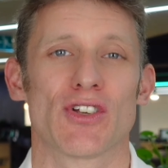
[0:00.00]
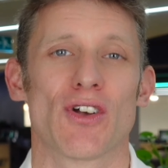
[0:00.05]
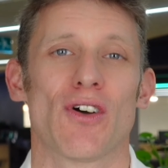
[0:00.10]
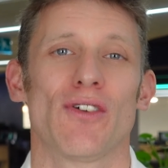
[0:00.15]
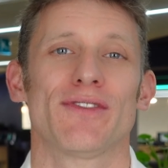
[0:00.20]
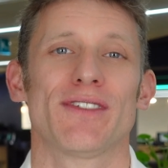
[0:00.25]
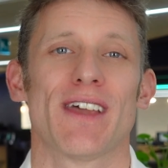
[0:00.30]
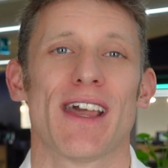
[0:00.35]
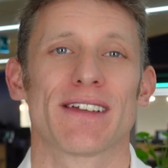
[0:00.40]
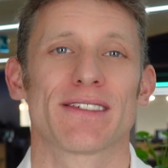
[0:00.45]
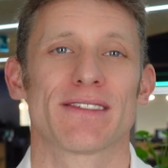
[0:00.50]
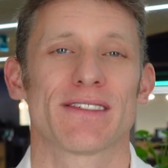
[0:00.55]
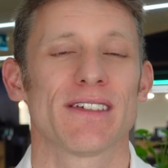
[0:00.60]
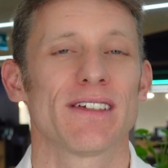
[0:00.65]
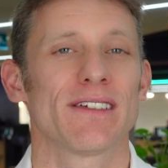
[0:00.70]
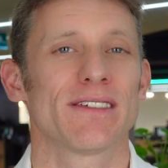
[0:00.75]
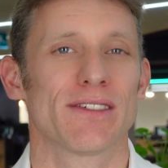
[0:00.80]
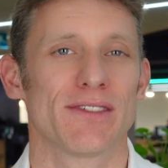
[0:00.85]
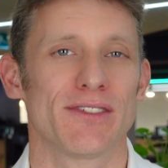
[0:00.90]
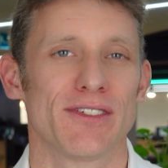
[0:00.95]
context.
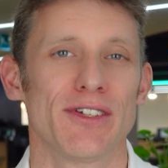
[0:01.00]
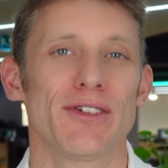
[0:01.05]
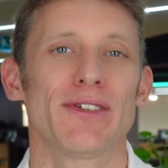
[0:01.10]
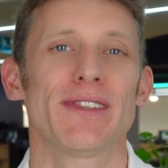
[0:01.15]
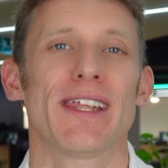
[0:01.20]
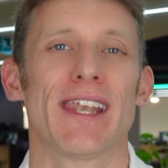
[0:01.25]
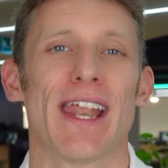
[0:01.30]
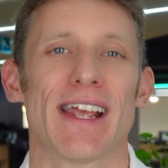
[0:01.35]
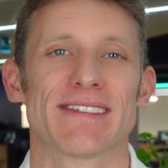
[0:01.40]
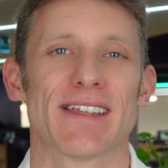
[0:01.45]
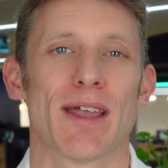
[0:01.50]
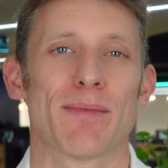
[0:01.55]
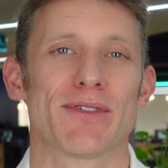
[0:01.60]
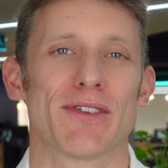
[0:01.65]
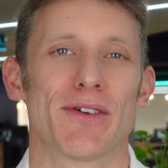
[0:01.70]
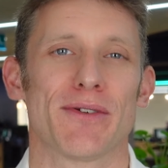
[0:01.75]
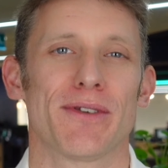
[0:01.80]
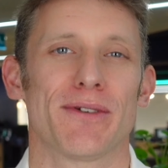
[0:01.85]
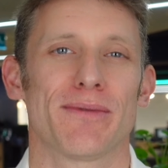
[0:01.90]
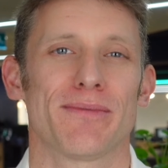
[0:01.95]
So see you in the next
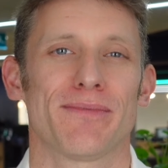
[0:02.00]
episode.